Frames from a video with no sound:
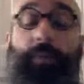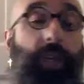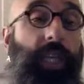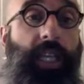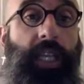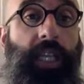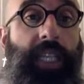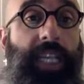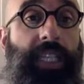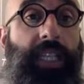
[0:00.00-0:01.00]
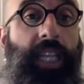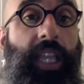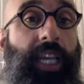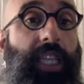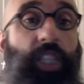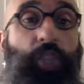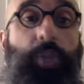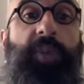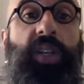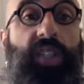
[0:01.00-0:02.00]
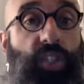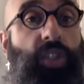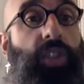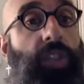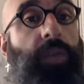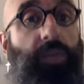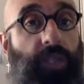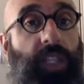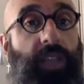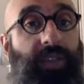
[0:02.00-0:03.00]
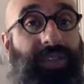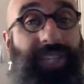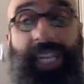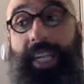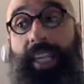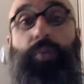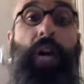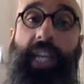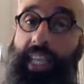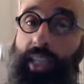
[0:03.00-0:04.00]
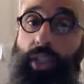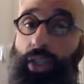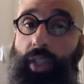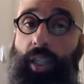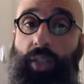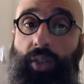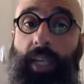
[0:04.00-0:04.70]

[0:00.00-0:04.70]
a lot of these people consider themselves like Iranian Kurdish,